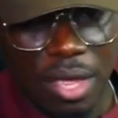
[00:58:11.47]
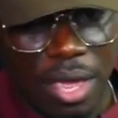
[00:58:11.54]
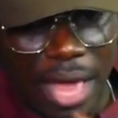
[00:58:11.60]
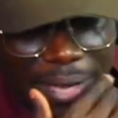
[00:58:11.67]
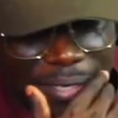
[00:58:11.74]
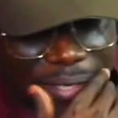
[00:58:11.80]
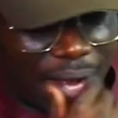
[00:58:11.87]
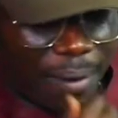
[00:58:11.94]
I
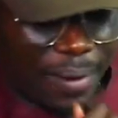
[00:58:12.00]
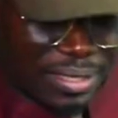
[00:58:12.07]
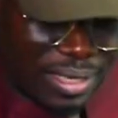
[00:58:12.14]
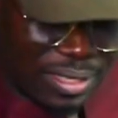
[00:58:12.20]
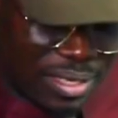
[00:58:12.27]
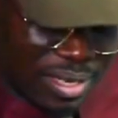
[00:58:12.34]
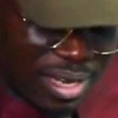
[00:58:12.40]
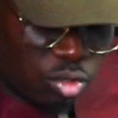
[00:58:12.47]
need our
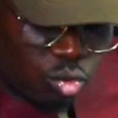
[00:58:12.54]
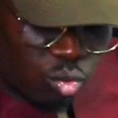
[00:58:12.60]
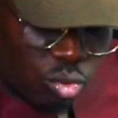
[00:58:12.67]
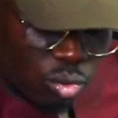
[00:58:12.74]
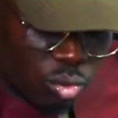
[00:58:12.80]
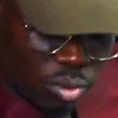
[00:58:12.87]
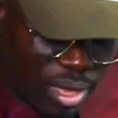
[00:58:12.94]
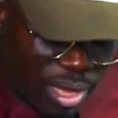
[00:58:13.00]
entertainers to
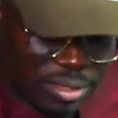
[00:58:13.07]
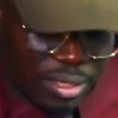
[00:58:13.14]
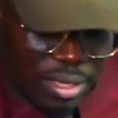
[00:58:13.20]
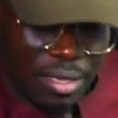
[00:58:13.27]
know that